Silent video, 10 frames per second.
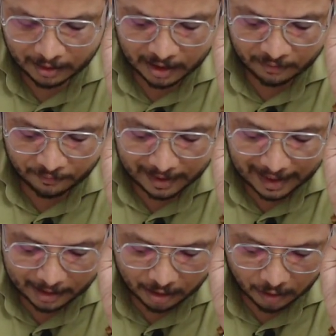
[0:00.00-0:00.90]
If
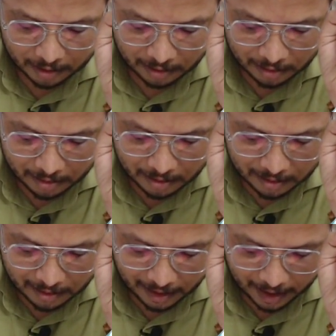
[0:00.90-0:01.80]
electron
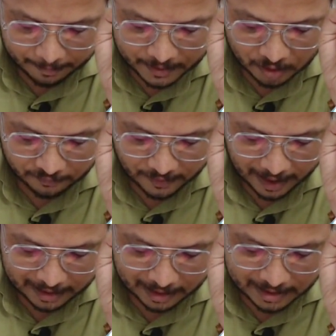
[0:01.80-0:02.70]
absorbs
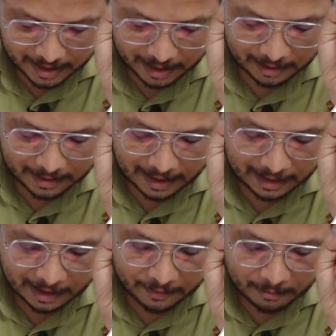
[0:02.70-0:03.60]
energy,
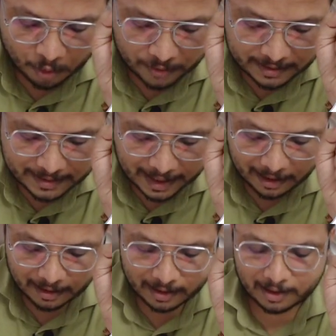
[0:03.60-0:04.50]
then it will move inside
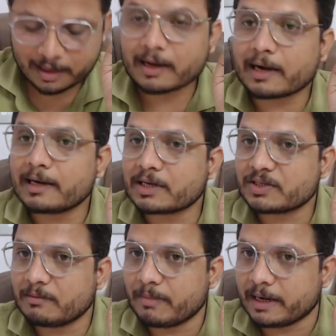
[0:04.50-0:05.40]

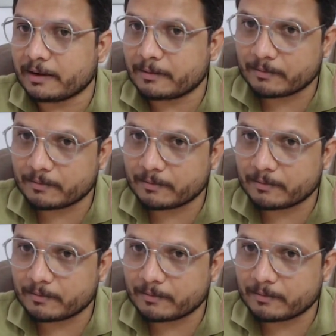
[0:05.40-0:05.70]
conduction band.